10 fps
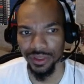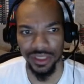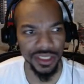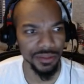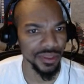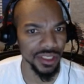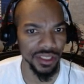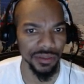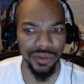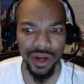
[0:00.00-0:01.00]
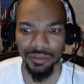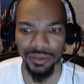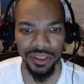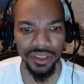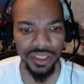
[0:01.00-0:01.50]
this particular
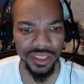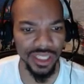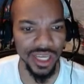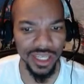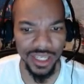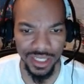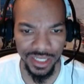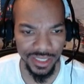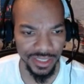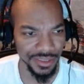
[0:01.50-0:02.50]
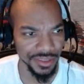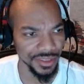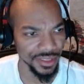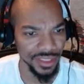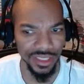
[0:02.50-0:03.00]
property looks like,
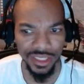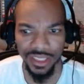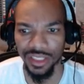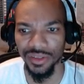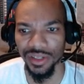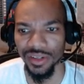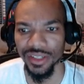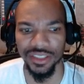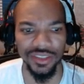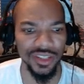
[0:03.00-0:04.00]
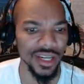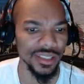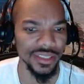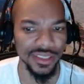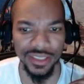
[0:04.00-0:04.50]
here it is, you
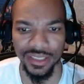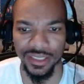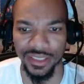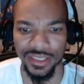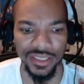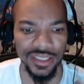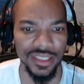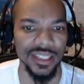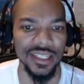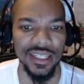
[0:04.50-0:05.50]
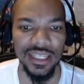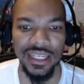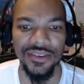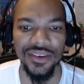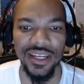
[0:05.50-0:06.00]
guys.
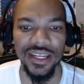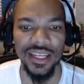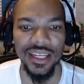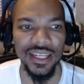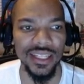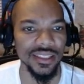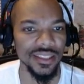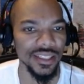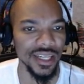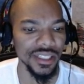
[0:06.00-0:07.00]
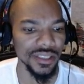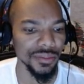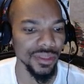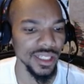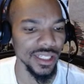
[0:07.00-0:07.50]
Here it is, nice
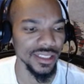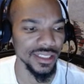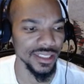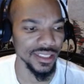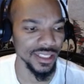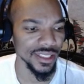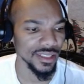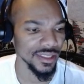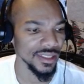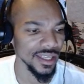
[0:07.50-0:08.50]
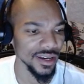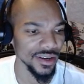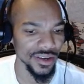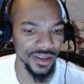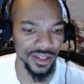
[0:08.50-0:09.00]
place there.